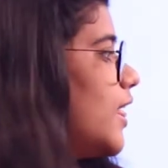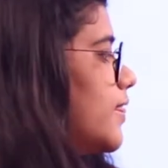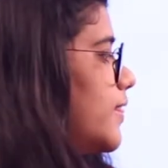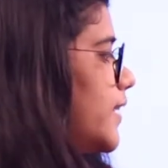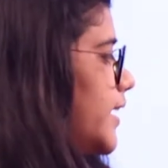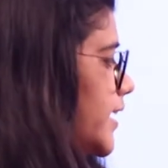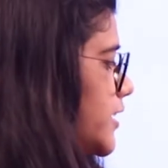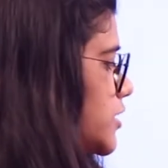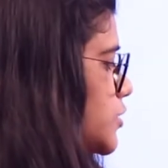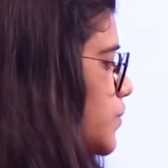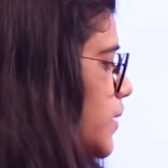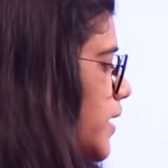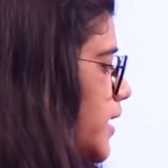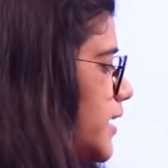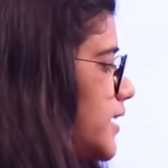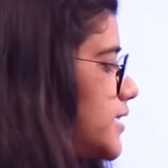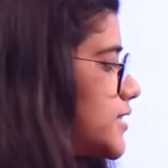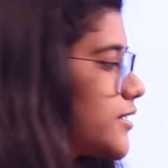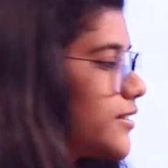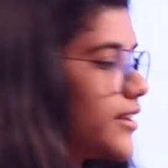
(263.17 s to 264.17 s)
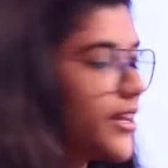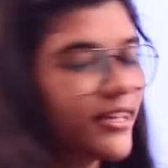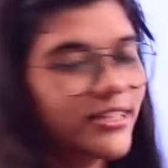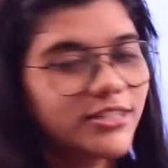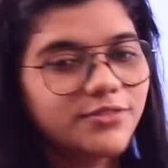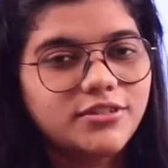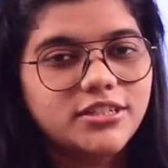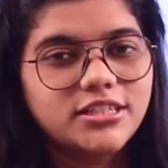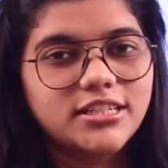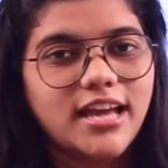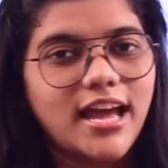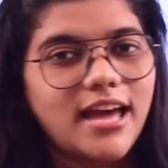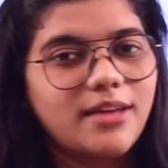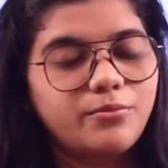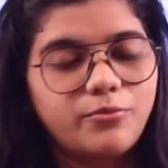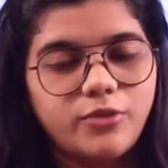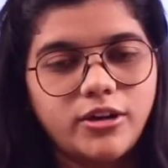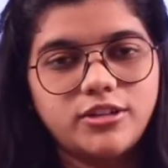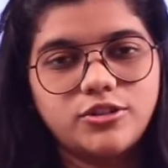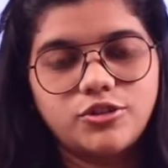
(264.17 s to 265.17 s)
The next one is creativity
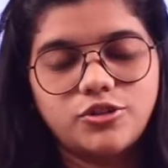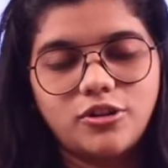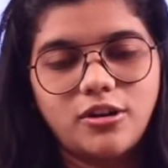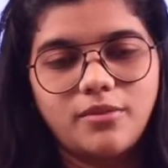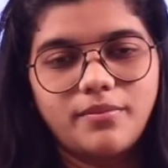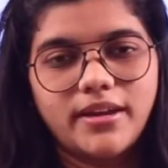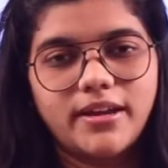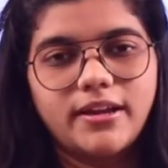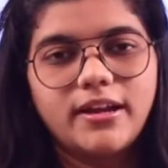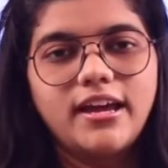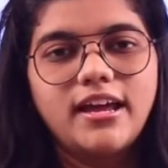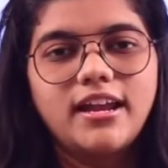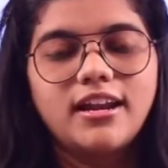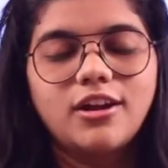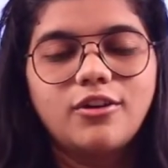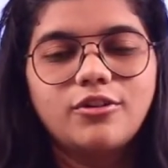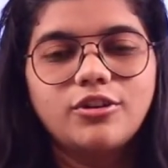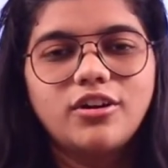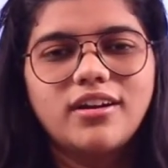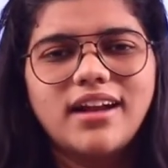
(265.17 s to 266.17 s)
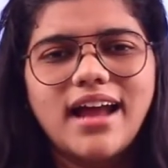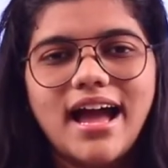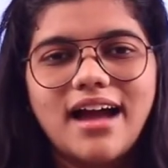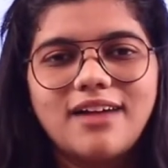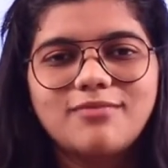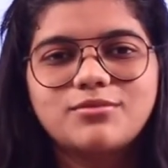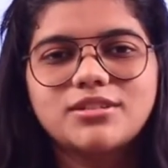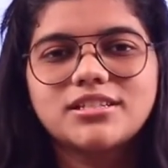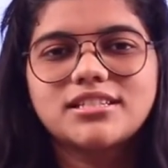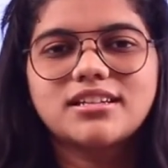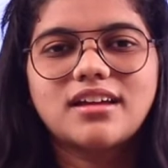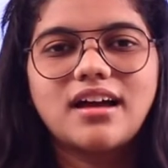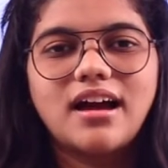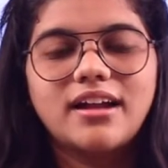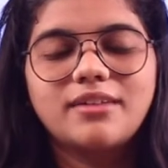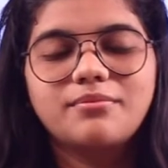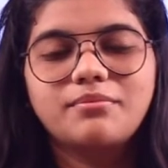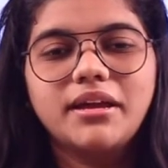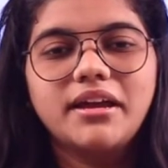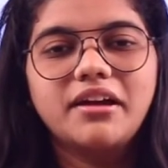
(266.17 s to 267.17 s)
and brainstorming. Now your app just
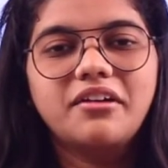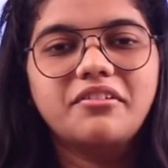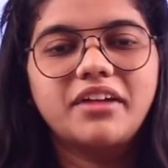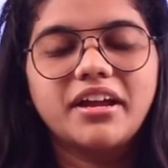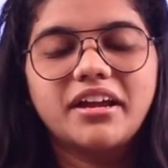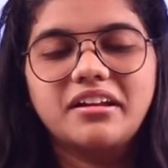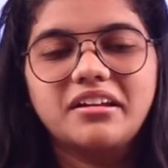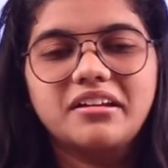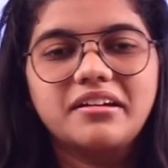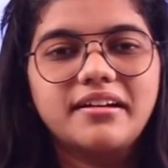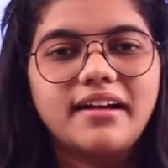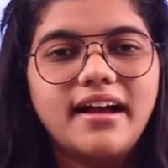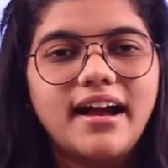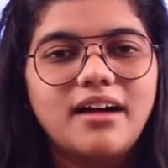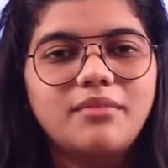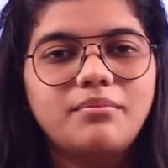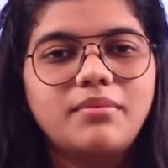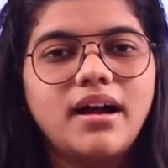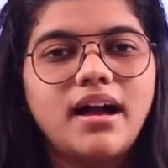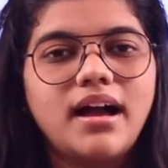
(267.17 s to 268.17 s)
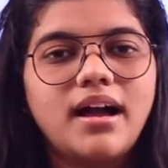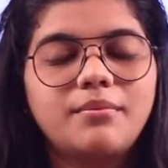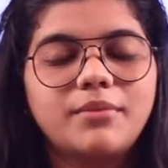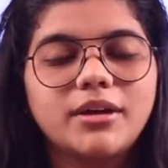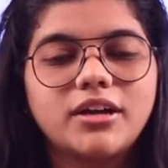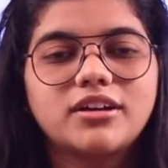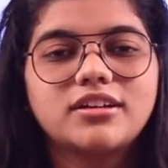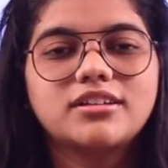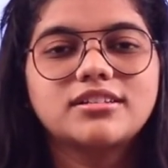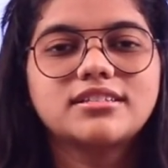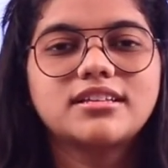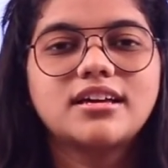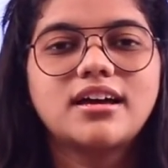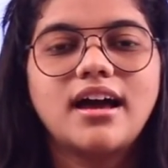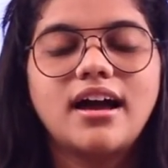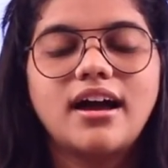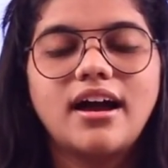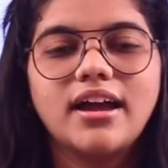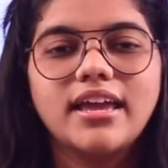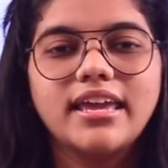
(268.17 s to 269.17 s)
can't be a regular app because
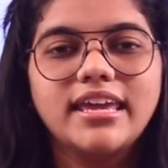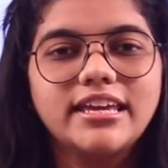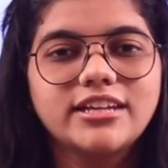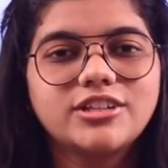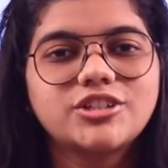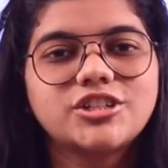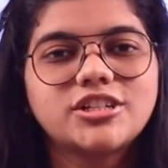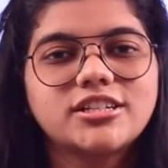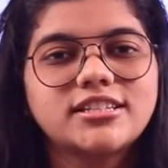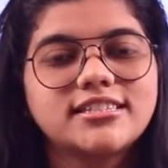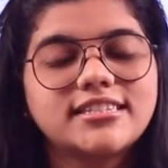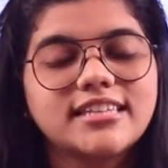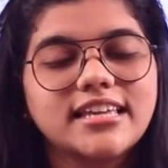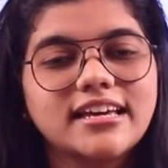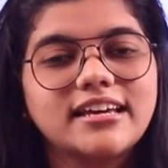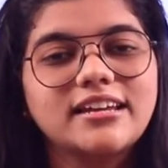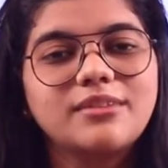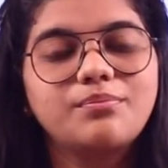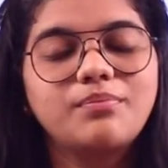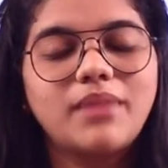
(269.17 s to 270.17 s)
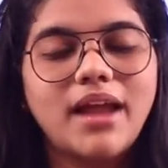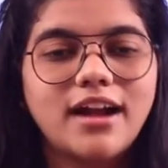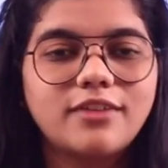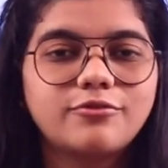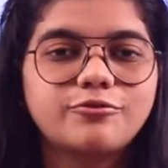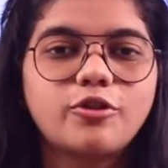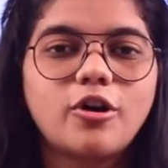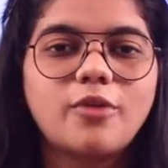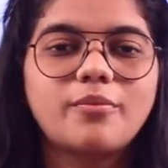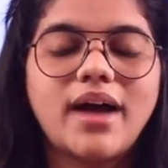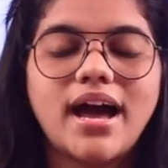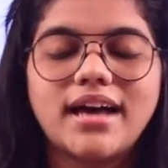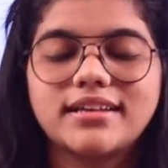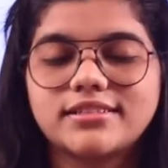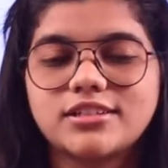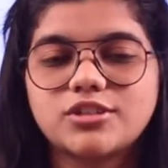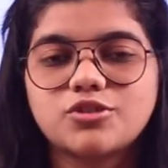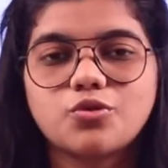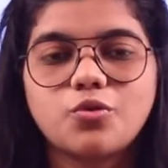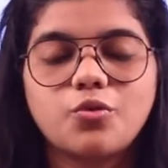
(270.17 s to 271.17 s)
each single platform
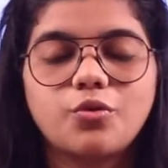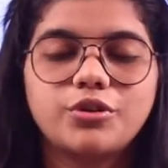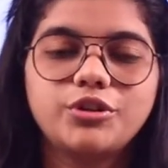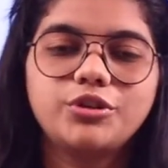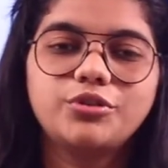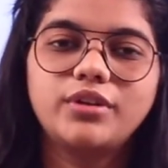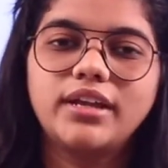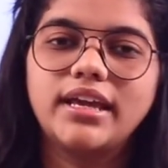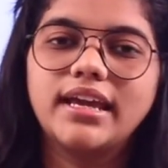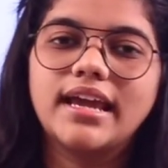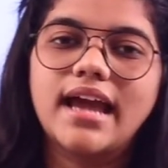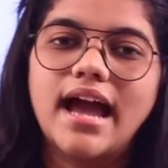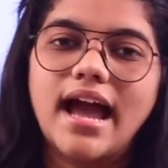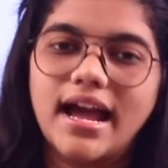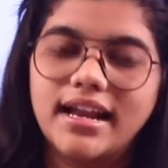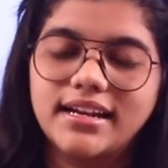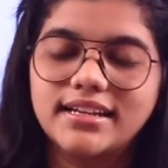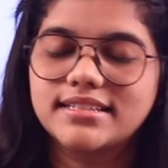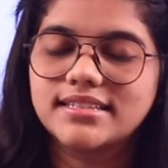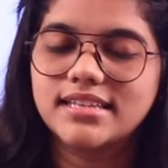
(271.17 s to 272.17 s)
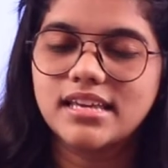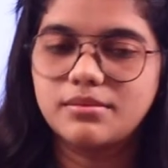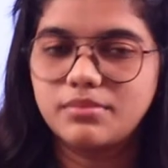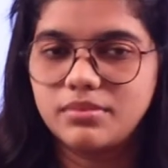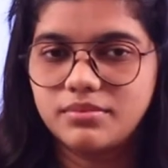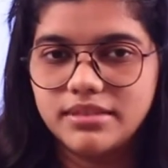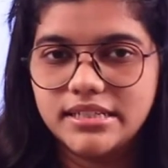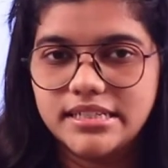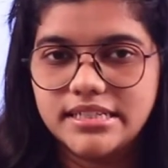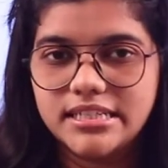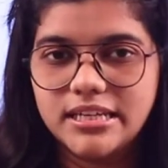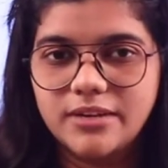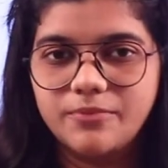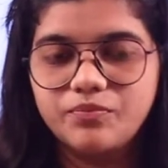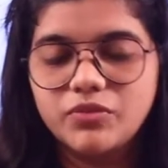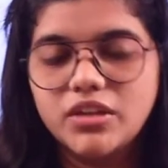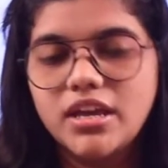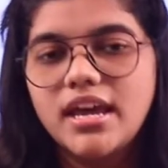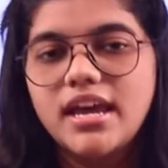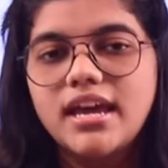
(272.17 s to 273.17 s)
has its own unique and its capability.